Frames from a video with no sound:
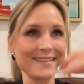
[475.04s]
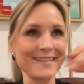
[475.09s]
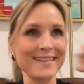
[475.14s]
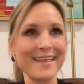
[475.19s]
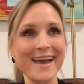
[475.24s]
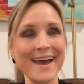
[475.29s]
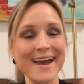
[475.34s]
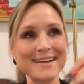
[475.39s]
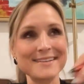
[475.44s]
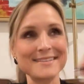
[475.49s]

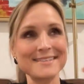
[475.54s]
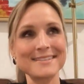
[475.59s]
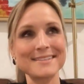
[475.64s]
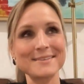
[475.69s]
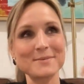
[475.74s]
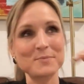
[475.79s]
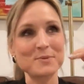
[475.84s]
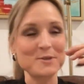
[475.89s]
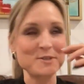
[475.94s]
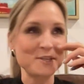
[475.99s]

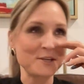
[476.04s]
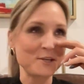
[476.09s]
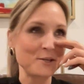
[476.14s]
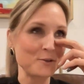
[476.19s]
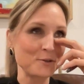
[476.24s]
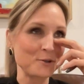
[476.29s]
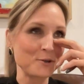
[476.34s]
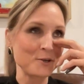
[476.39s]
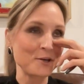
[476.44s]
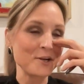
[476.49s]
that
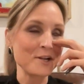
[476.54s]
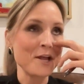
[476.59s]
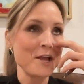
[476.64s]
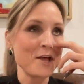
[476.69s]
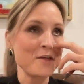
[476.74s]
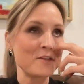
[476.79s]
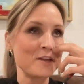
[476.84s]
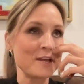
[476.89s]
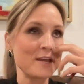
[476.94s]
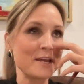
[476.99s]
particular
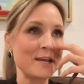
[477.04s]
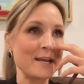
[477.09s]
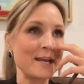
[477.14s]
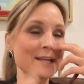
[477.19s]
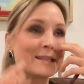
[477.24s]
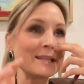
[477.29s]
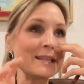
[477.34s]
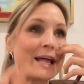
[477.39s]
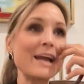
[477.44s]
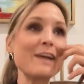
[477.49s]
thing.
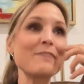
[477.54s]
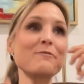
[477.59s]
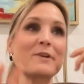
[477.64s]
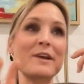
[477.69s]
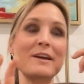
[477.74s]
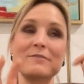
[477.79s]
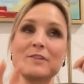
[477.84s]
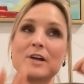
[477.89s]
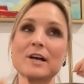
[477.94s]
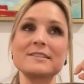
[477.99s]
In life,
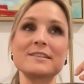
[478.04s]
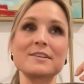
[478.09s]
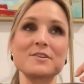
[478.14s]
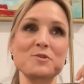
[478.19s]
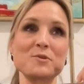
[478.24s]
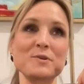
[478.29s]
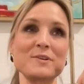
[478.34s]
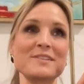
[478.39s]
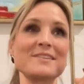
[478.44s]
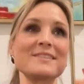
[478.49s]
we have lots of
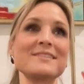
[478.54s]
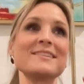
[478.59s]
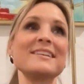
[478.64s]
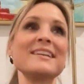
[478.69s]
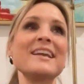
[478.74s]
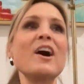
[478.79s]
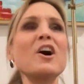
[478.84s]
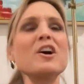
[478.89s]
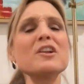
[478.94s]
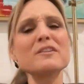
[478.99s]
choices.
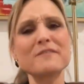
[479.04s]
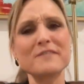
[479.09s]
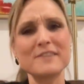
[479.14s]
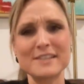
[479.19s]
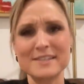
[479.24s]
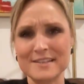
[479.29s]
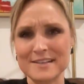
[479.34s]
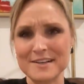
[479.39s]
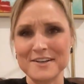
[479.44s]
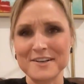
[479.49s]
And all of
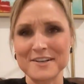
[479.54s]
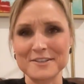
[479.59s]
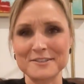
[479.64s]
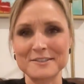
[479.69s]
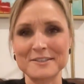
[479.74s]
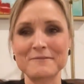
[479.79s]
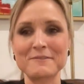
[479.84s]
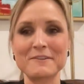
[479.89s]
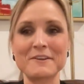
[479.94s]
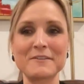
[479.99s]
these
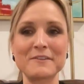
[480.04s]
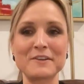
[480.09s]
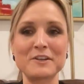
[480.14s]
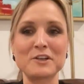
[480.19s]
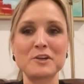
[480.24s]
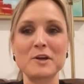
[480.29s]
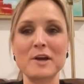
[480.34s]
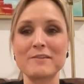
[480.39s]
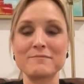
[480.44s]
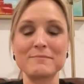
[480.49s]
scenarios I've given
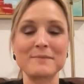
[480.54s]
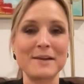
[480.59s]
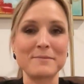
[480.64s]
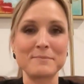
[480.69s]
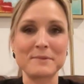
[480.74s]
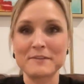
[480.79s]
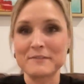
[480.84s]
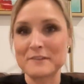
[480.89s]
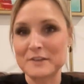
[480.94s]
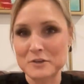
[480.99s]
you,
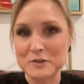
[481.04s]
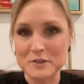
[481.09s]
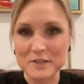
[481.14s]
I'm giving